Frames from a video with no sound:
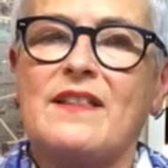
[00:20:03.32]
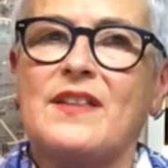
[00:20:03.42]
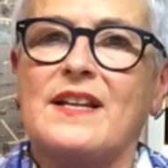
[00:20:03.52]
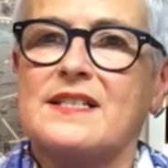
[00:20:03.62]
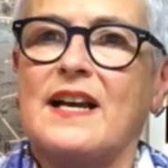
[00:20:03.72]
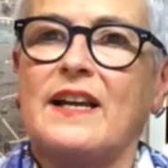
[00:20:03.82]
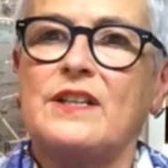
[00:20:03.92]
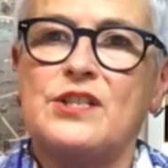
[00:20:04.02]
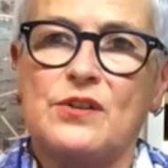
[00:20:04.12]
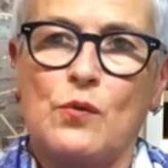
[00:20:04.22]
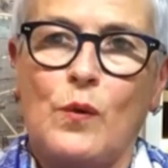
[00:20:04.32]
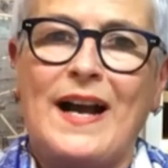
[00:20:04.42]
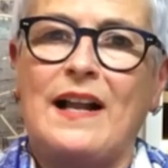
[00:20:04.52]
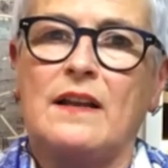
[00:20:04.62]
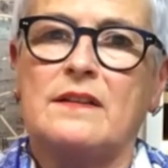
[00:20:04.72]
things that I can do
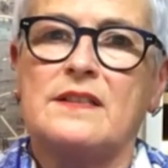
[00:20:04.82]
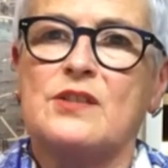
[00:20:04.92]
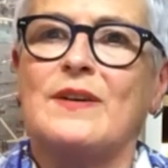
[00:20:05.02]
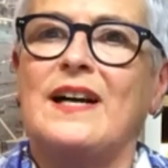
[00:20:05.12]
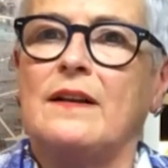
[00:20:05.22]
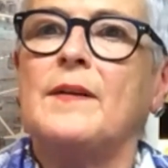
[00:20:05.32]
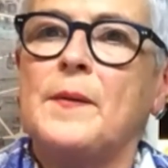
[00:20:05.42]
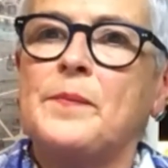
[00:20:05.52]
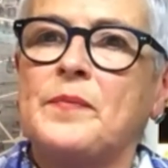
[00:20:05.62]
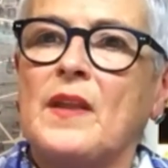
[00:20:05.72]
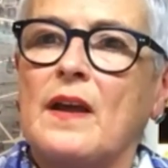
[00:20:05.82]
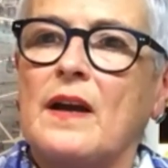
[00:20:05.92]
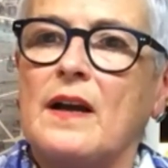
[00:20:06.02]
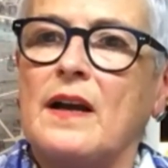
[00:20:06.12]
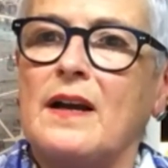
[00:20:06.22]
well as well.
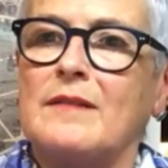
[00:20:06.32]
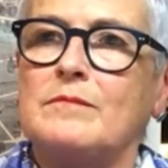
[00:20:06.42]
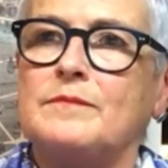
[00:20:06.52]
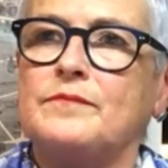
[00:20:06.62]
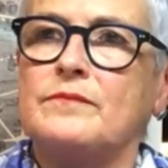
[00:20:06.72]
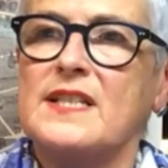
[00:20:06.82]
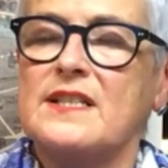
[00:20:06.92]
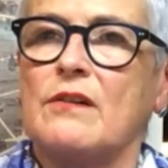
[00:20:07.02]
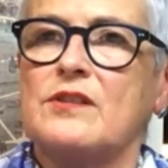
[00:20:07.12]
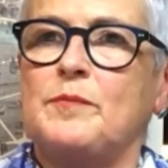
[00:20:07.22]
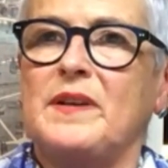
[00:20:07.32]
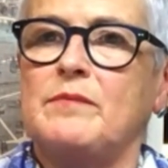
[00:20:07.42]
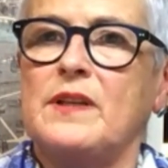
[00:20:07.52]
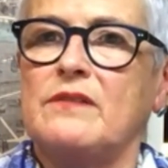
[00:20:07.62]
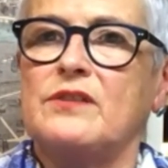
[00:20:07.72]
It's got to
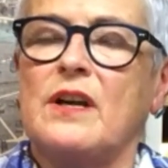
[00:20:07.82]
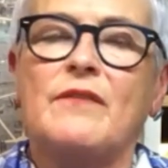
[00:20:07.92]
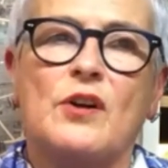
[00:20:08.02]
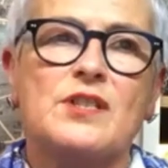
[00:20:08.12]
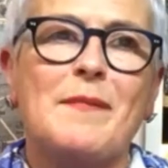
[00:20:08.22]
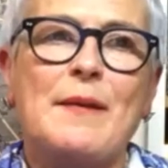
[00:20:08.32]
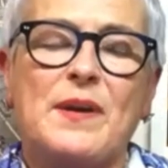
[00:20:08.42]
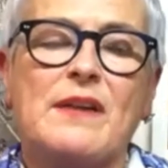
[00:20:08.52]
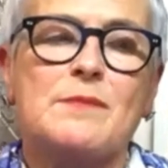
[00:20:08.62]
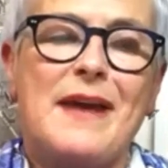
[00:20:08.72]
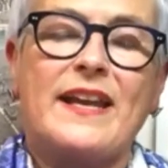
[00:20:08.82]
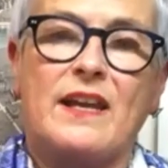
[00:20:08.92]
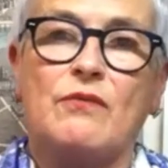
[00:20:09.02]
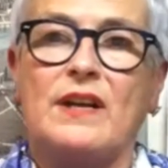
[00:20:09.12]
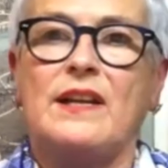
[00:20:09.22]
be, I've got to be able to make
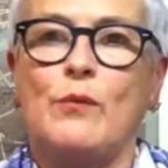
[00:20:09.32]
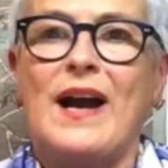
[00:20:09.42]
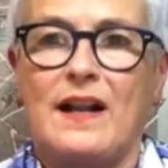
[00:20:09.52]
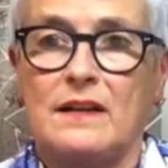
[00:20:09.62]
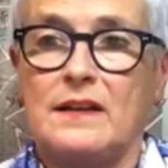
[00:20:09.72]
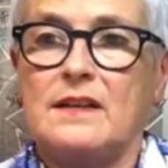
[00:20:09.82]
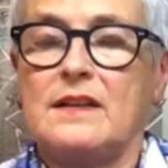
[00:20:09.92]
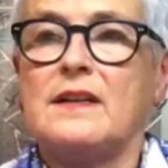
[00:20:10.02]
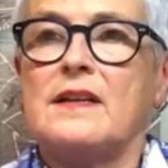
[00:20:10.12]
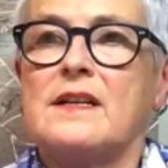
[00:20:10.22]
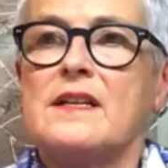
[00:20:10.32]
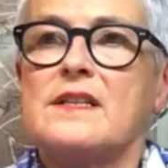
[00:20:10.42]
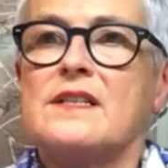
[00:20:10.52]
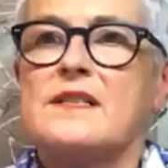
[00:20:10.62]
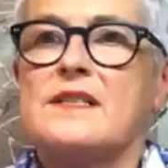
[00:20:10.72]
it really well.
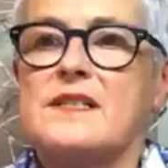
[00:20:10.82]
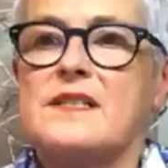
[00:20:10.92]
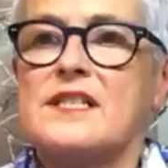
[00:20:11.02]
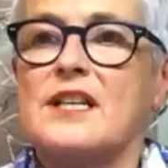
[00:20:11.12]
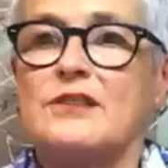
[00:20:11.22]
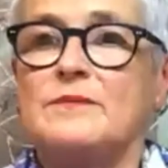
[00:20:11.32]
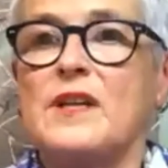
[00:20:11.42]
So, and